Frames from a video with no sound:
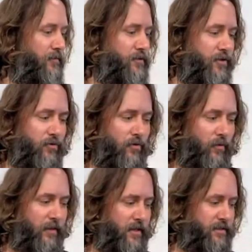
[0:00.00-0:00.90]
It was
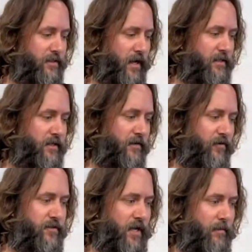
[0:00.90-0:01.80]
cool when this idea
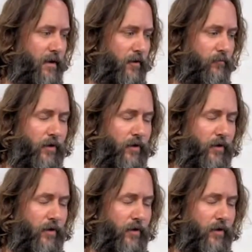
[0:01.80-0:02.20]
first came out.